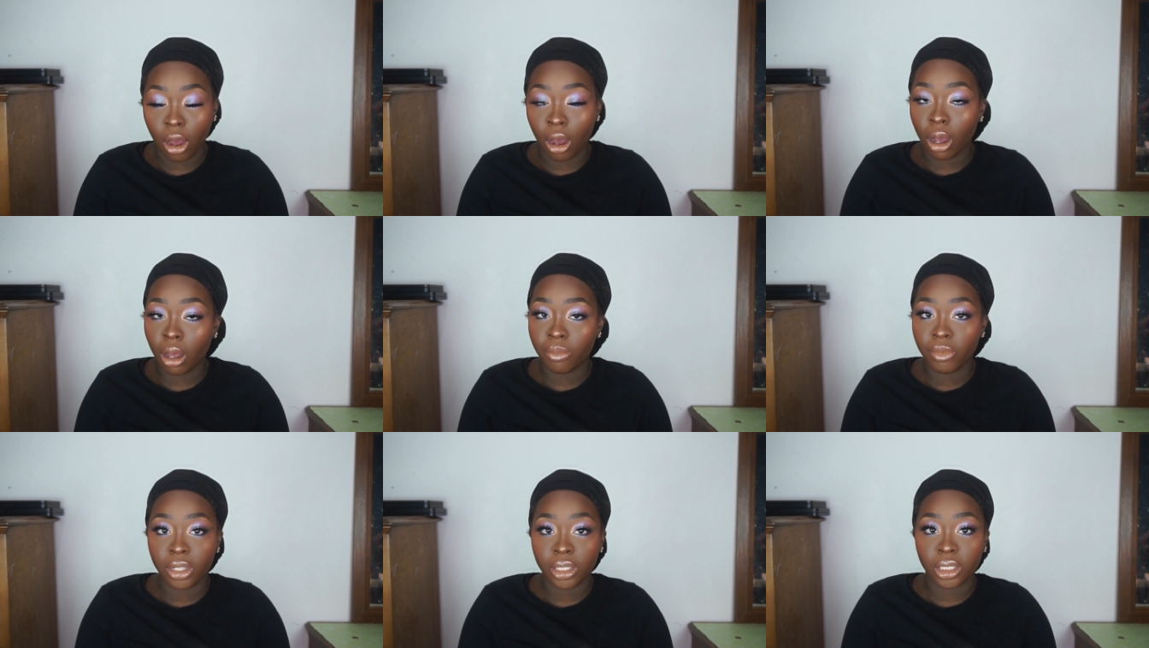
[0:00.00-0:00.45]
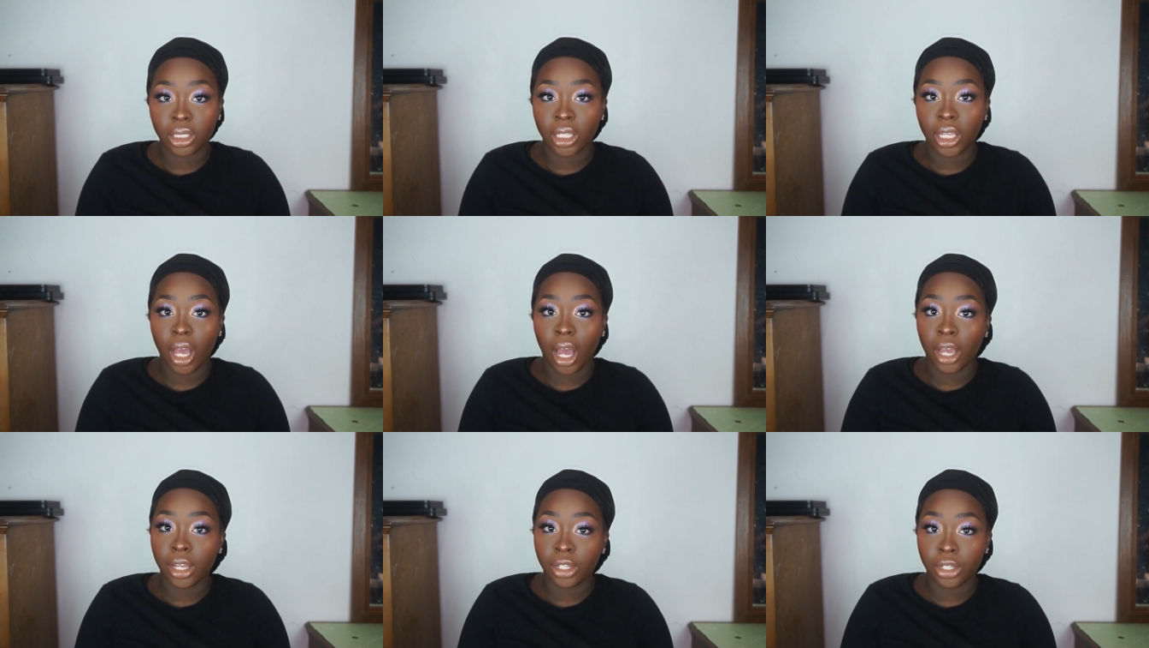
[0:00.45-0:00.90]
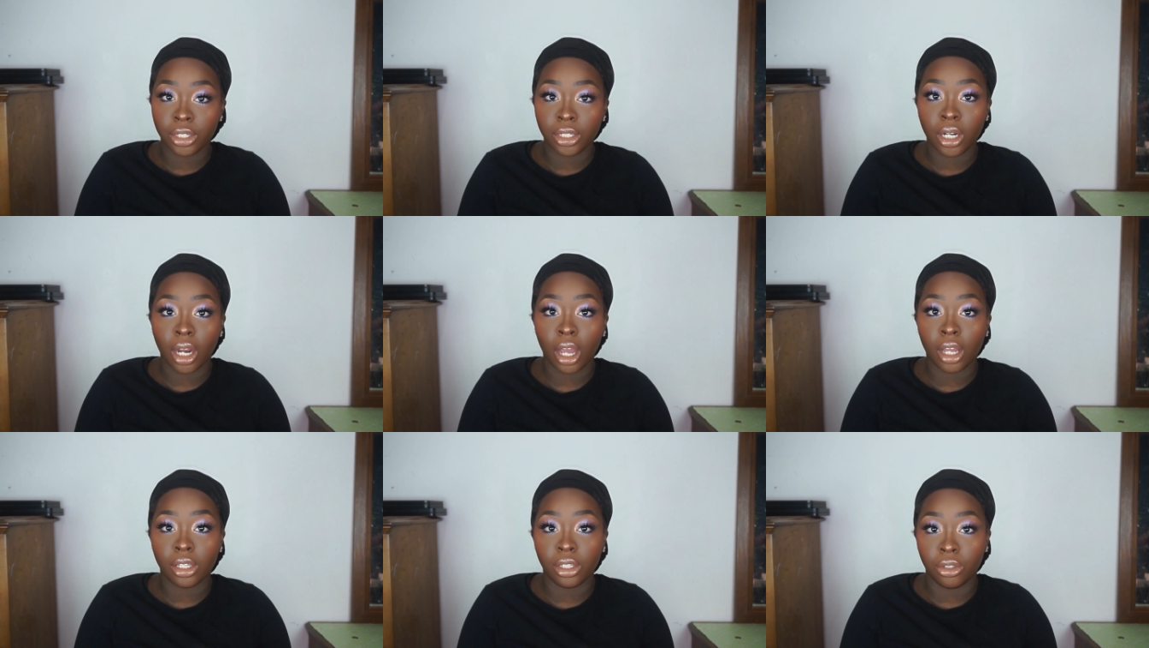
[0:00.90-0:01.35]
obviously I could
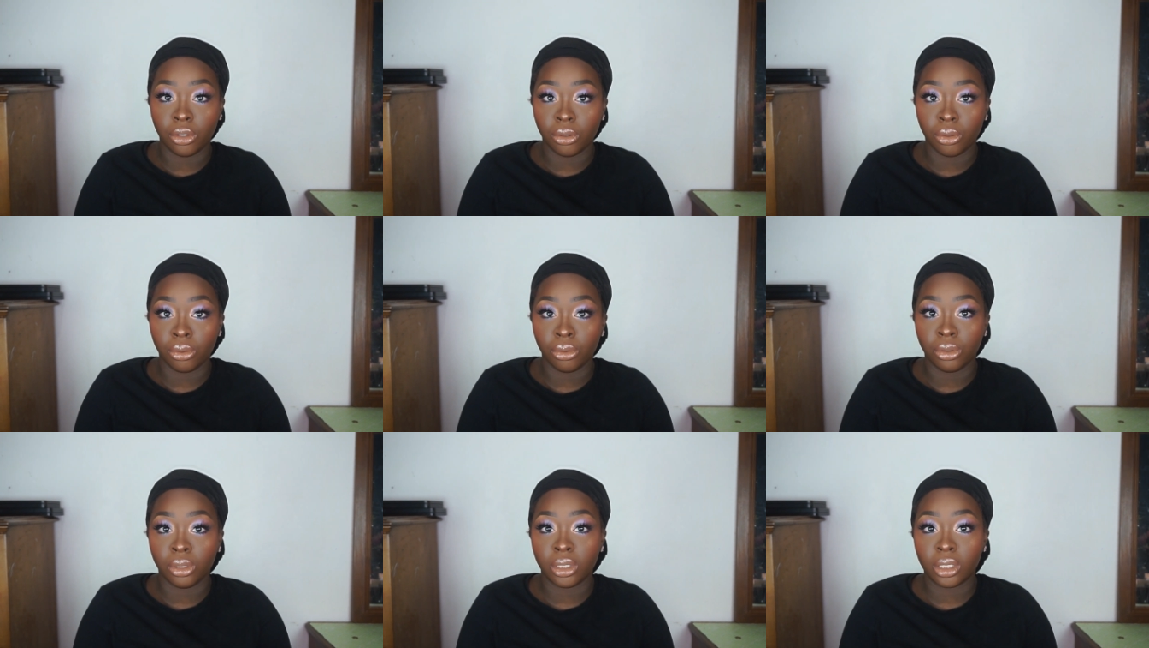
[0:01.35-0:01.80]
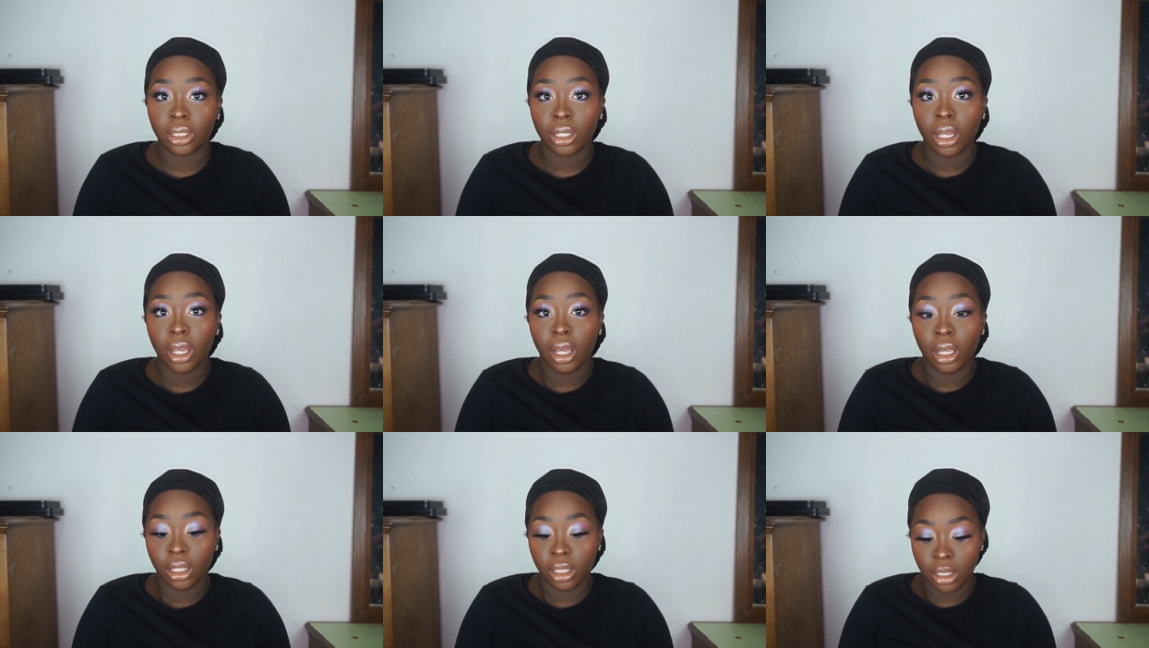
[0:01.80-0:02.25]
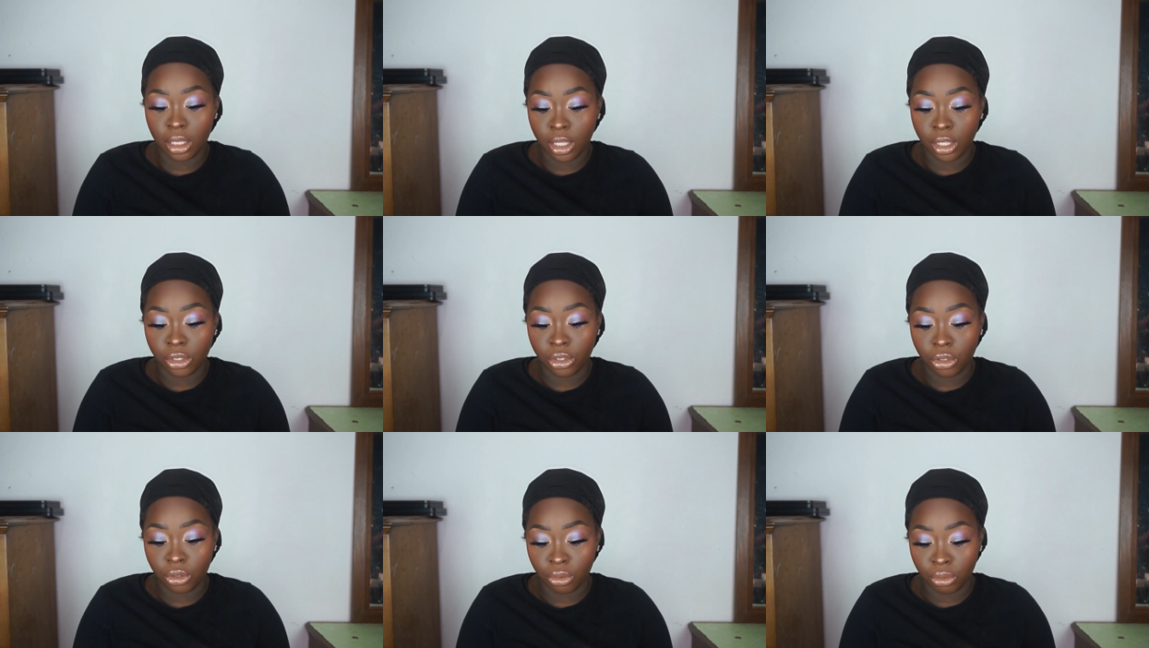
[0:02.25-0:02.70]
not use
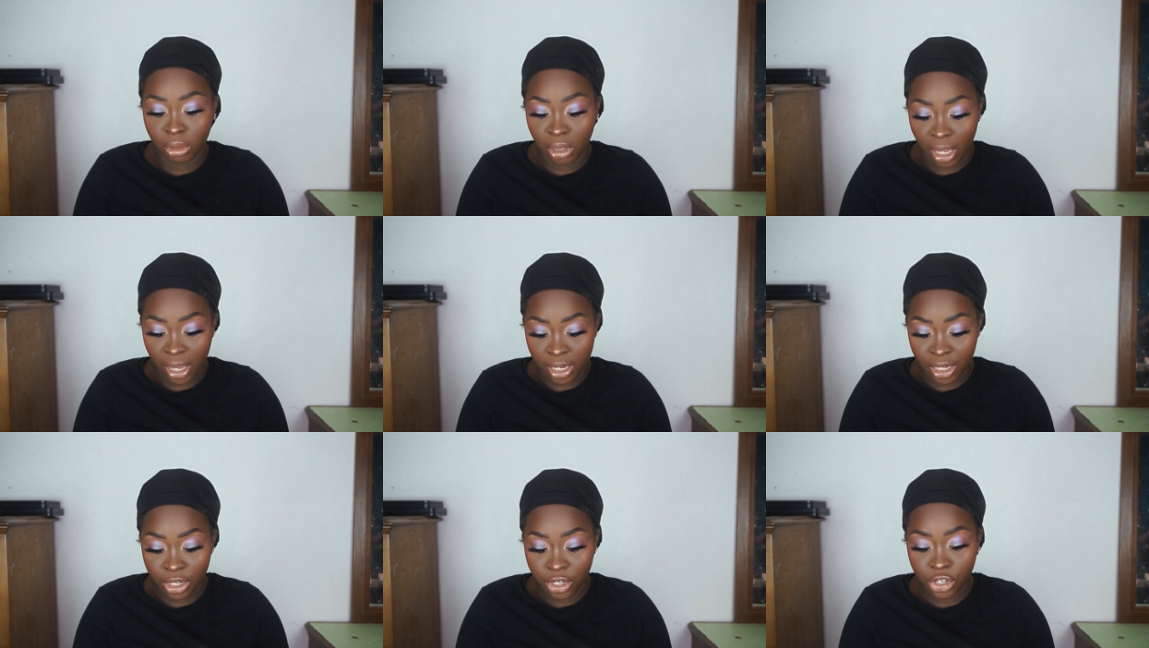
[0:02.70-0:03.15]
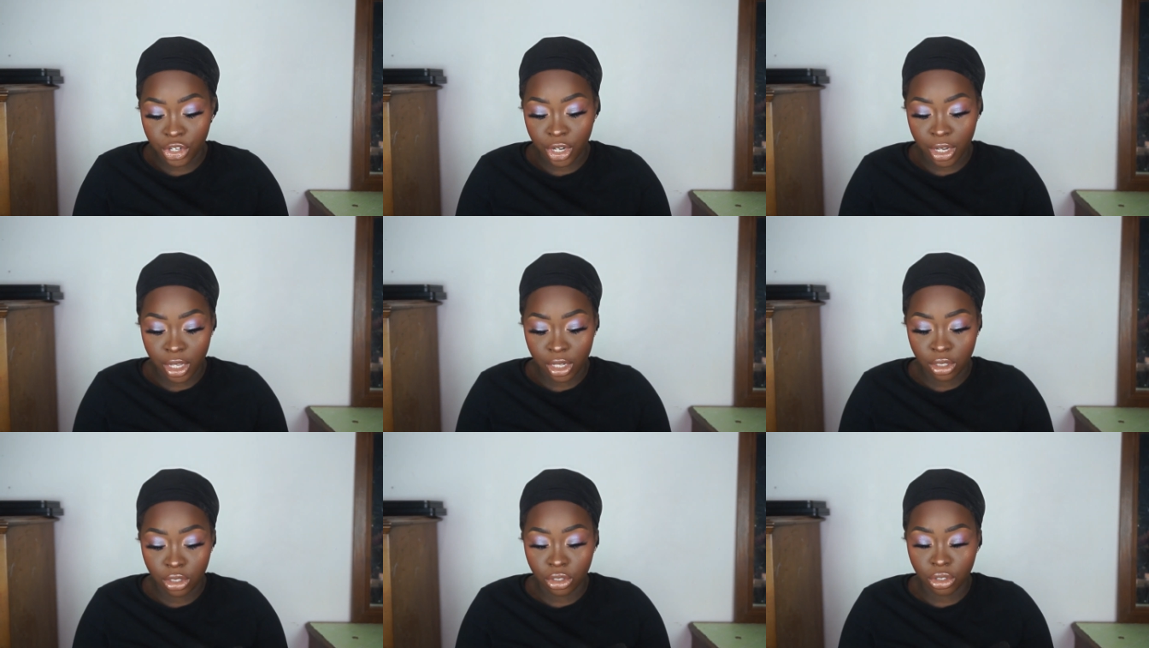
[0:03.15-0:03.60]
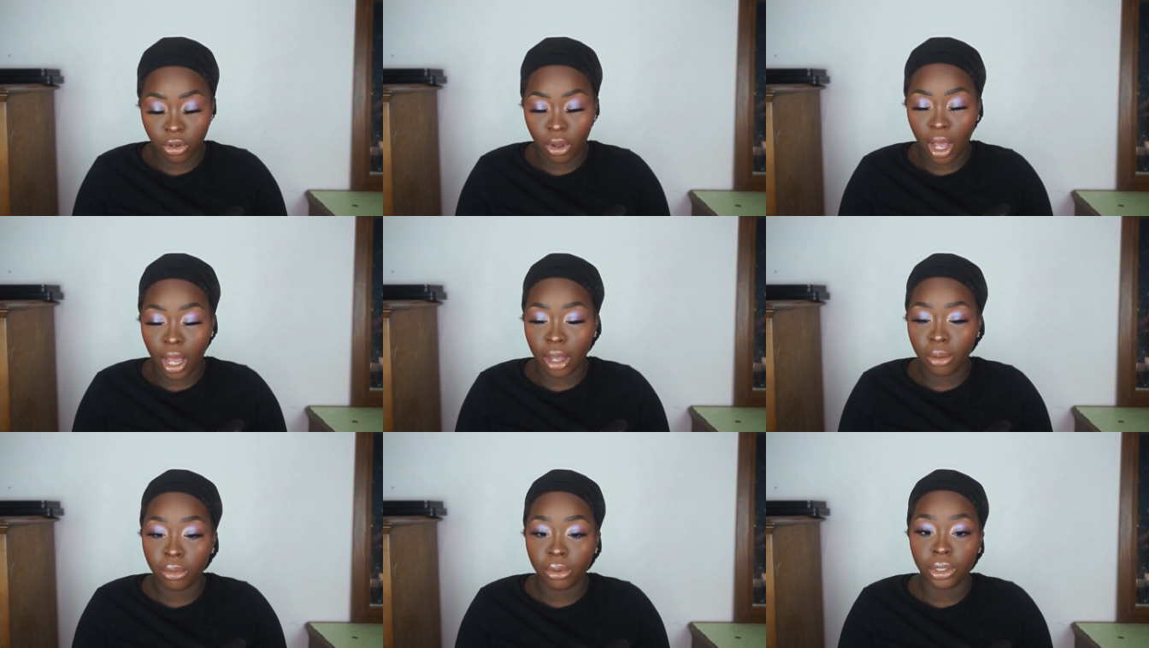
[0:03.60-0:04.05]
the two lightest shades, so
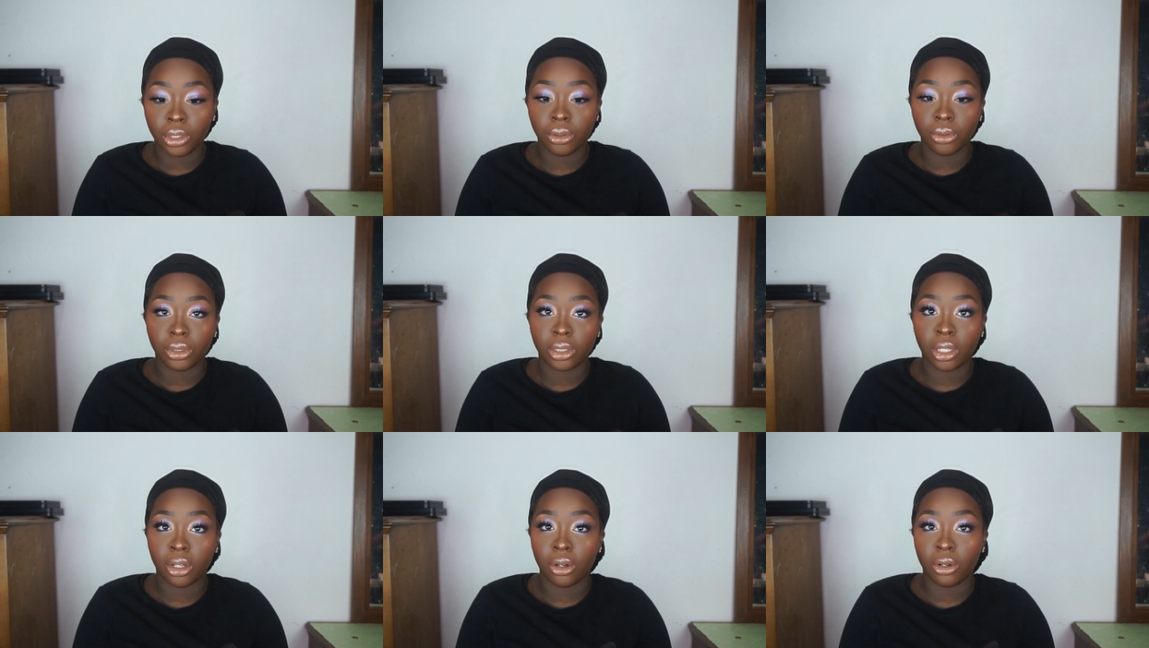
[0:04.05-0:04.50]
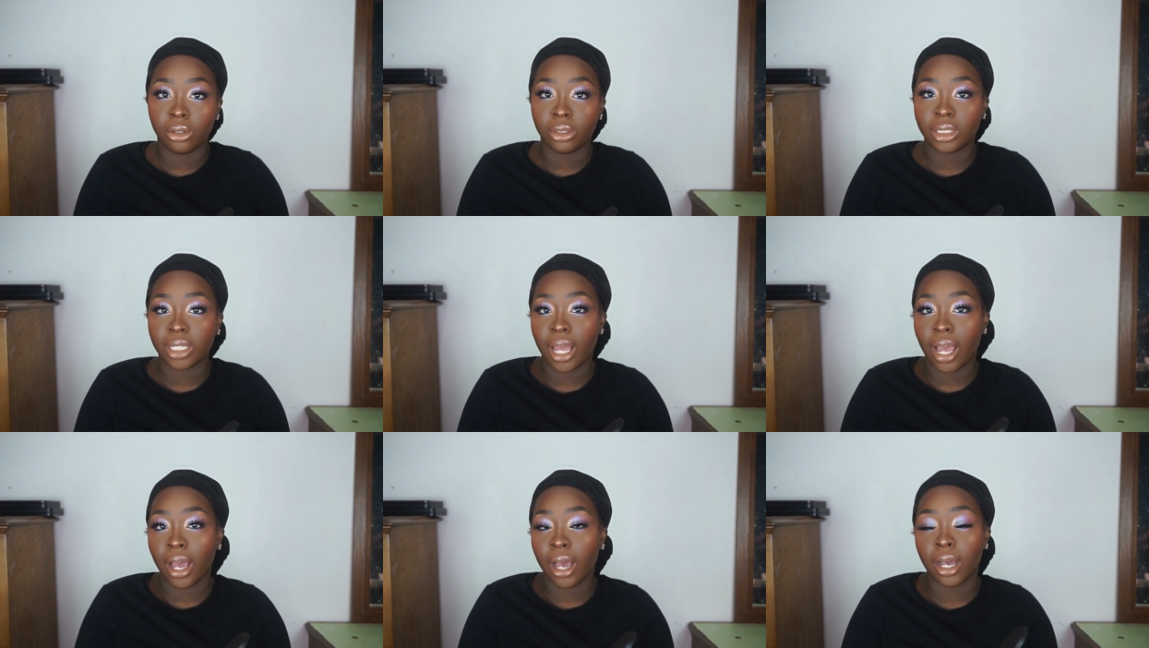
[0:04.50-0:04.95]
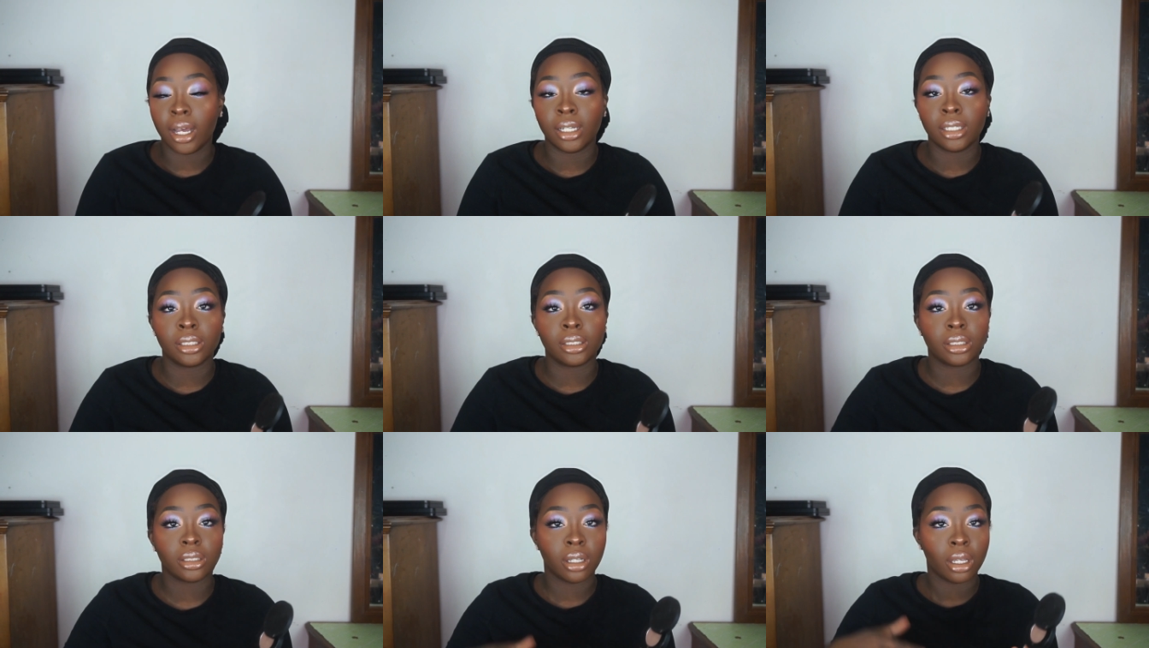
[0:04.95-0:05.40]
I will use those
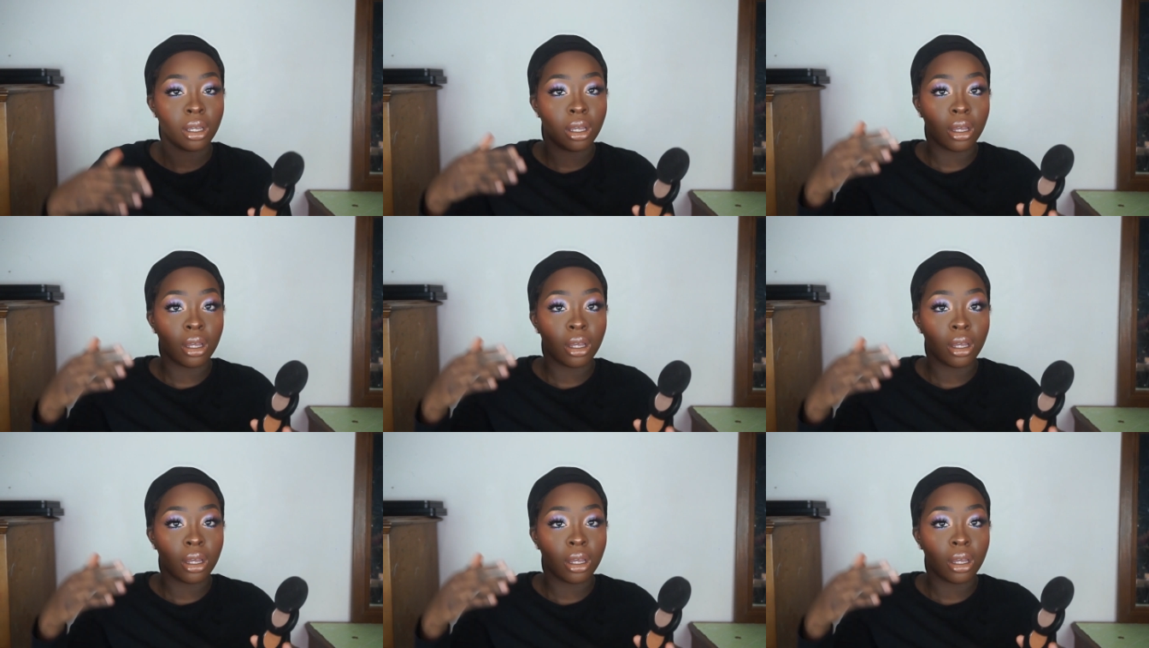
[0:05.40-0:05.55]
as